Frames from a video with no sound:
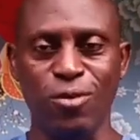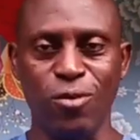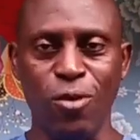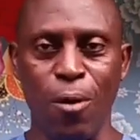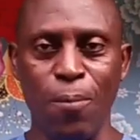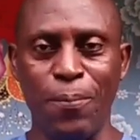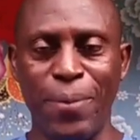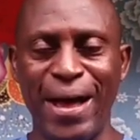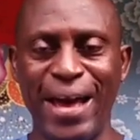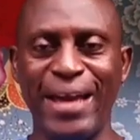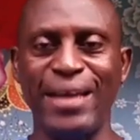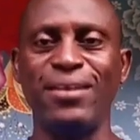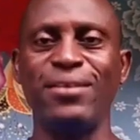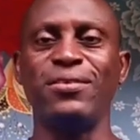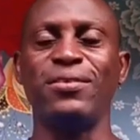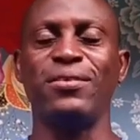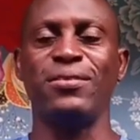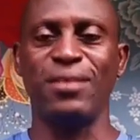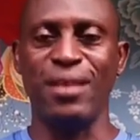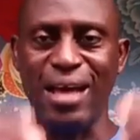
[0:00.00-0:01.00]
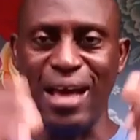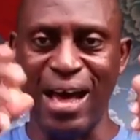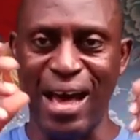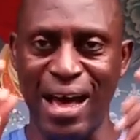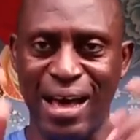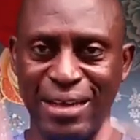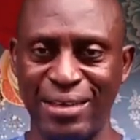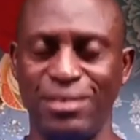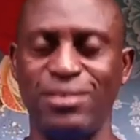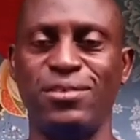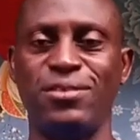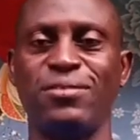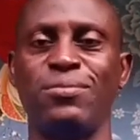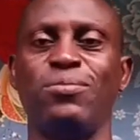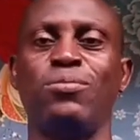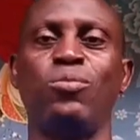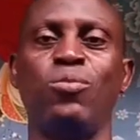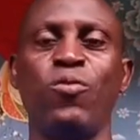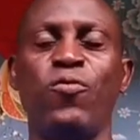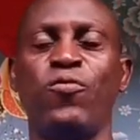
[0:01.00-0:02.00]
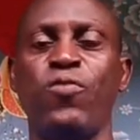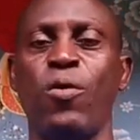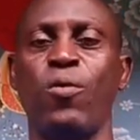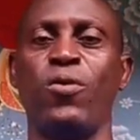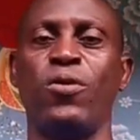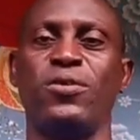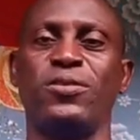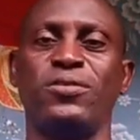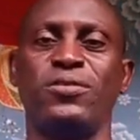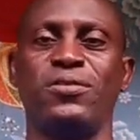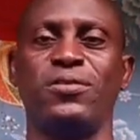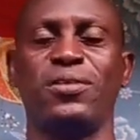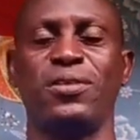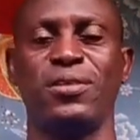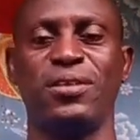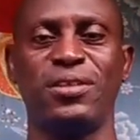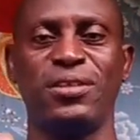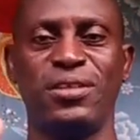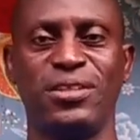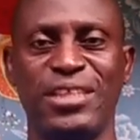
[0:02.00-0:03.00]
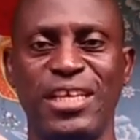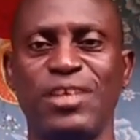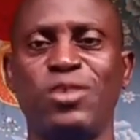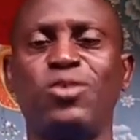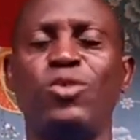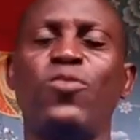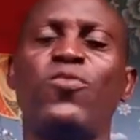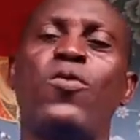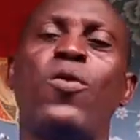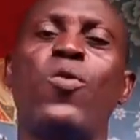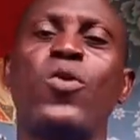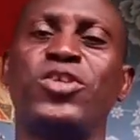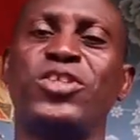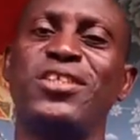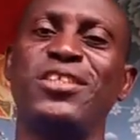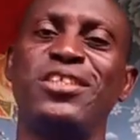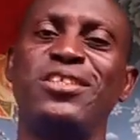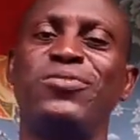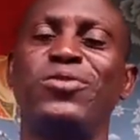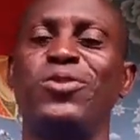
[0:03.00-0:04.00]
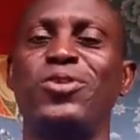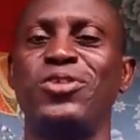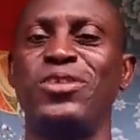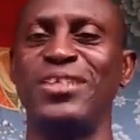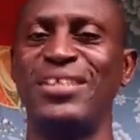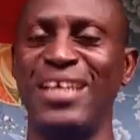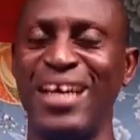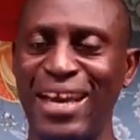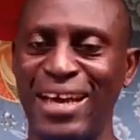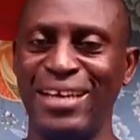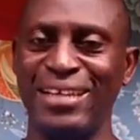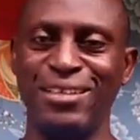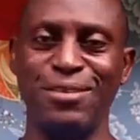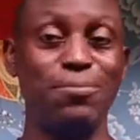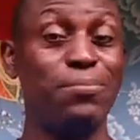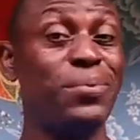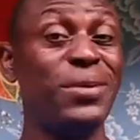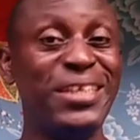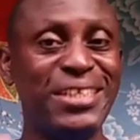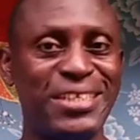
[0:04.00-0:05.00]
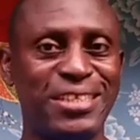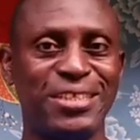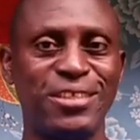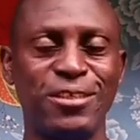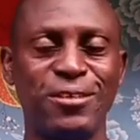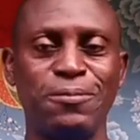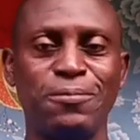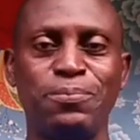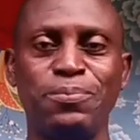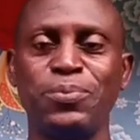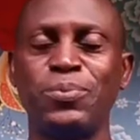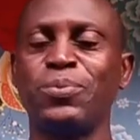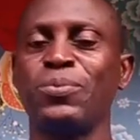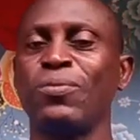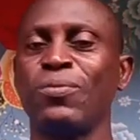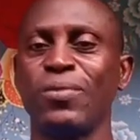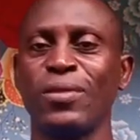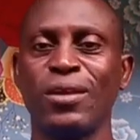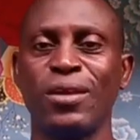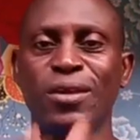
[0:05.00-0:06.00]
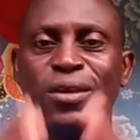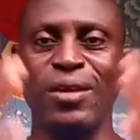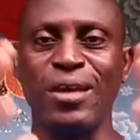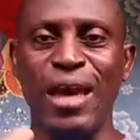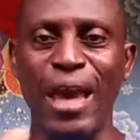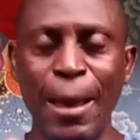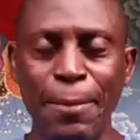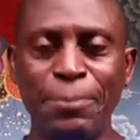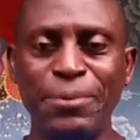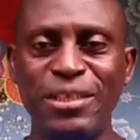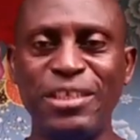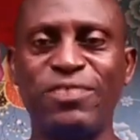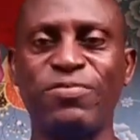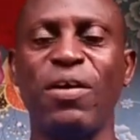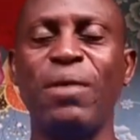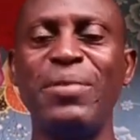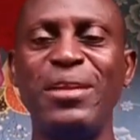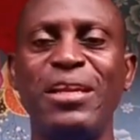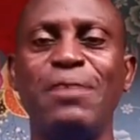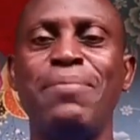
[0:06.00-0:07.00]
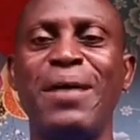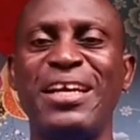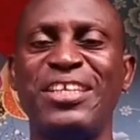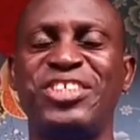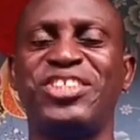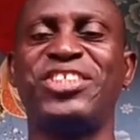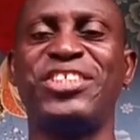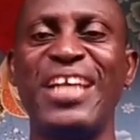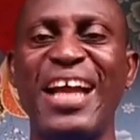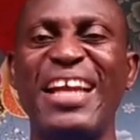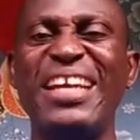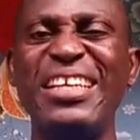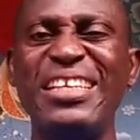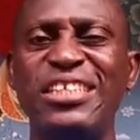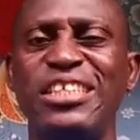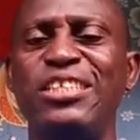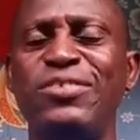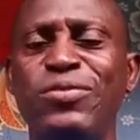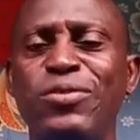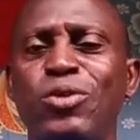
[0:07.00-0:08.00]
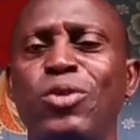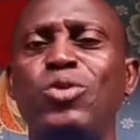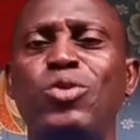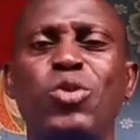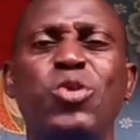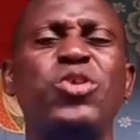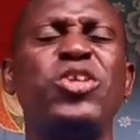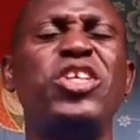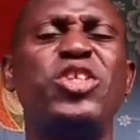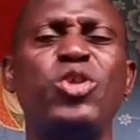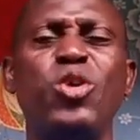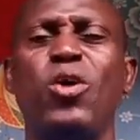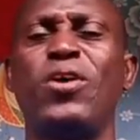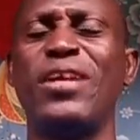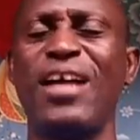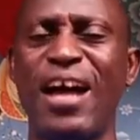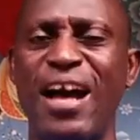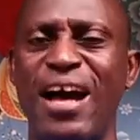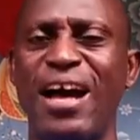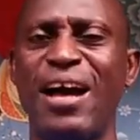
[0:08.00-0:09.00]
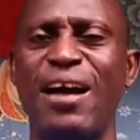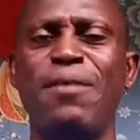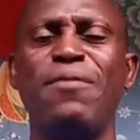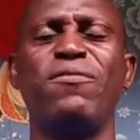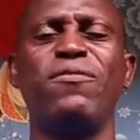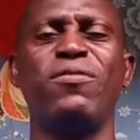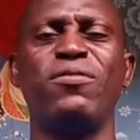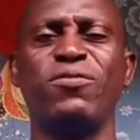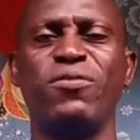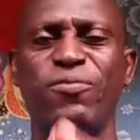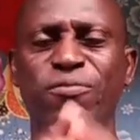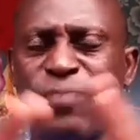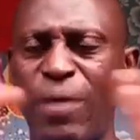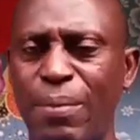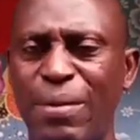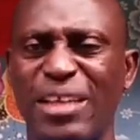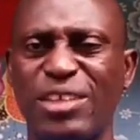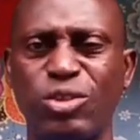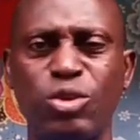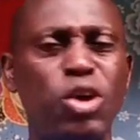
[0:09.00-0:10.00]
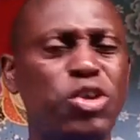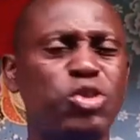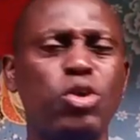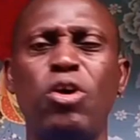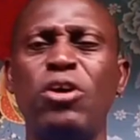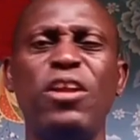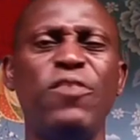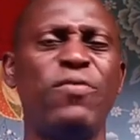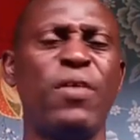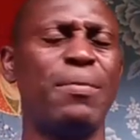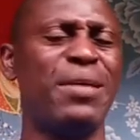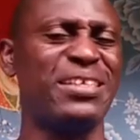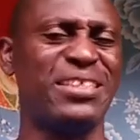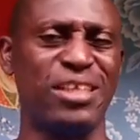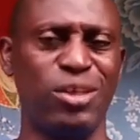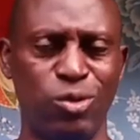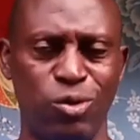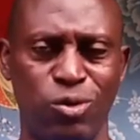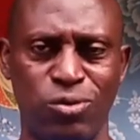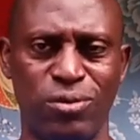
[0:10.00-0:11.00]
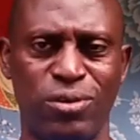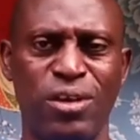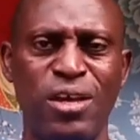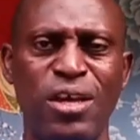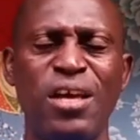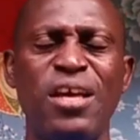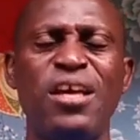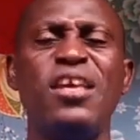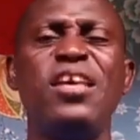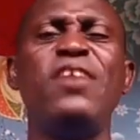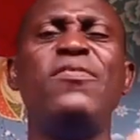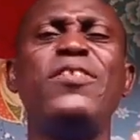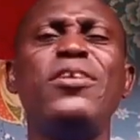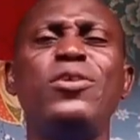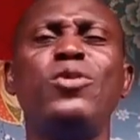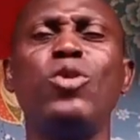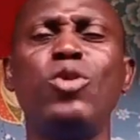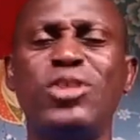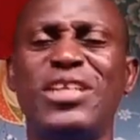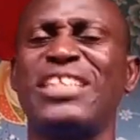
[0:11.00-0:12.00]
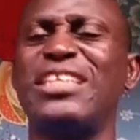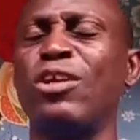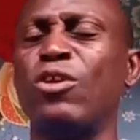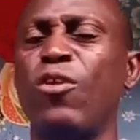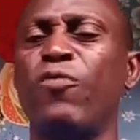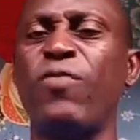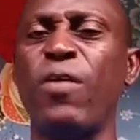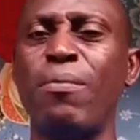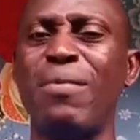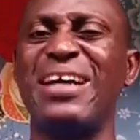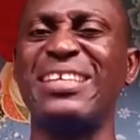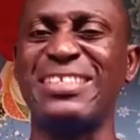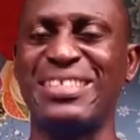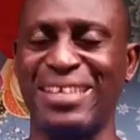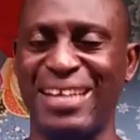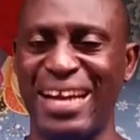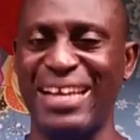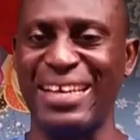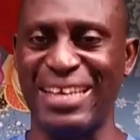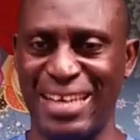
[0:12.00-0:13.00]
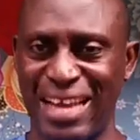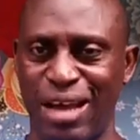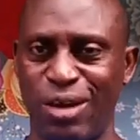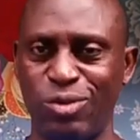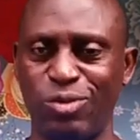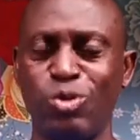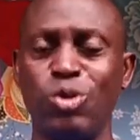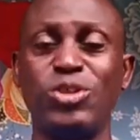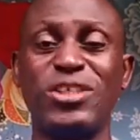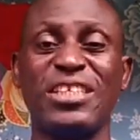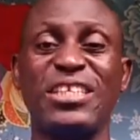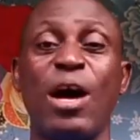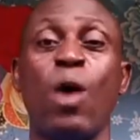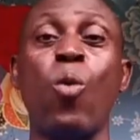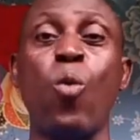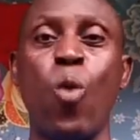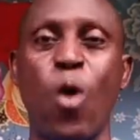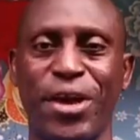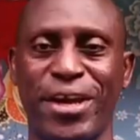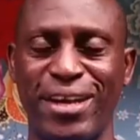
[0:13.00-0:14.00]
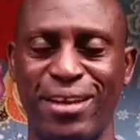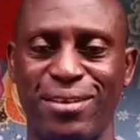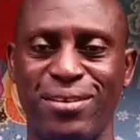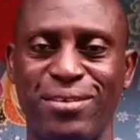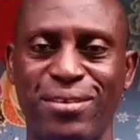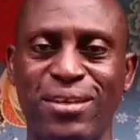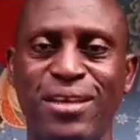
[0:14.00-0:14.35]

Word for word: combine, and move forward. Thank you for watching this video till the end. Please help this family by sharing this video to reach other farmers, not only farmers alone, even those that are not farmers right now, those that are working,